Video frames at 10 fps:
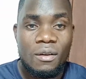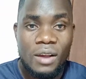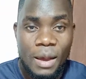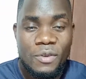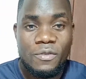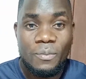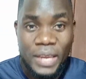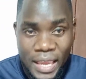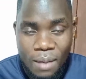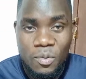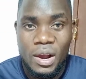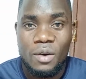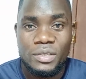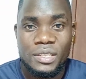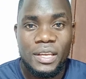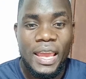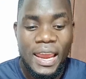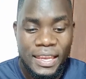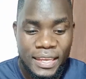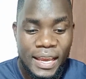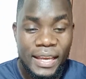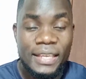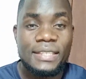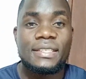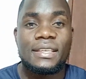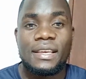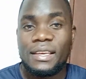coming from Kiambu County, and Thika is